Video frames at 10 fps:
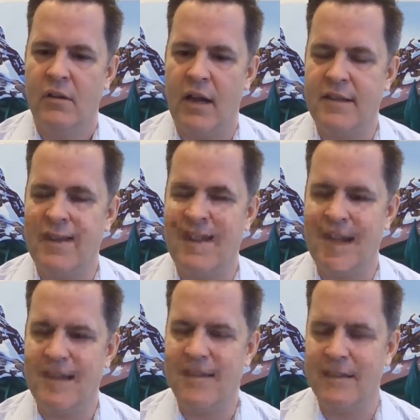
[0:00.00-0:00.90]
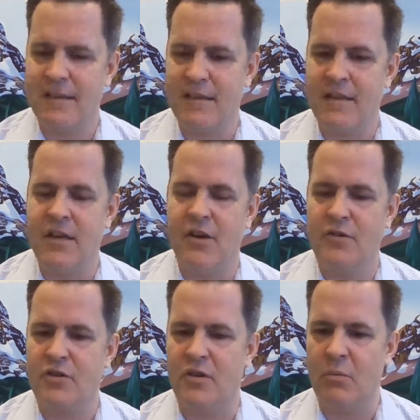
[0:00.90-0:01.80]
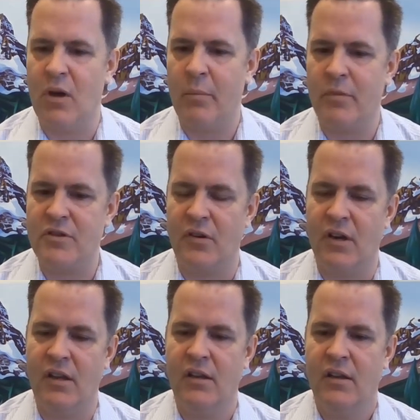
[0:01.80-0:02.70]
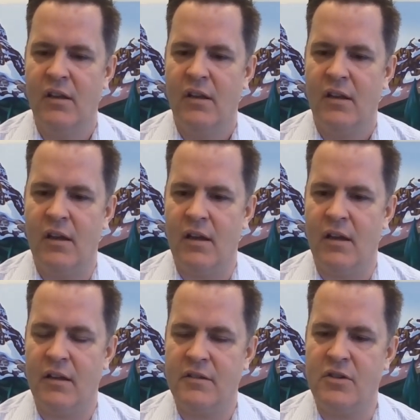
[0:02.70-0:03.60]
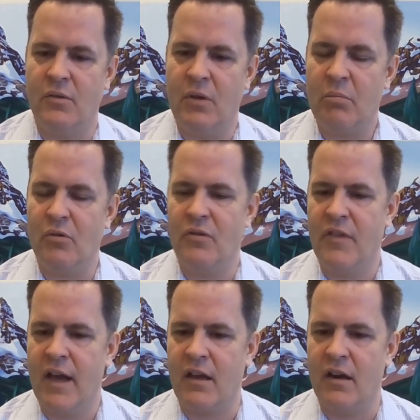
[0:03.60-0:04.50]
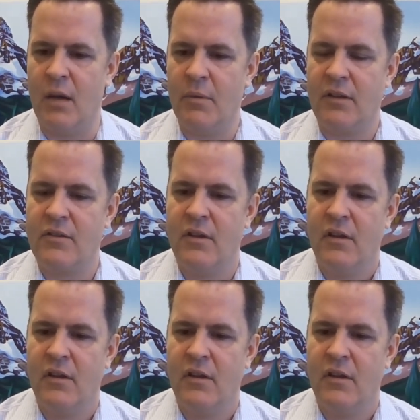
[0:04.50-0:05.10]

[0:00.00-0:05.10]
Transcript: I'd say that's the near-term opportunity to improve the economics.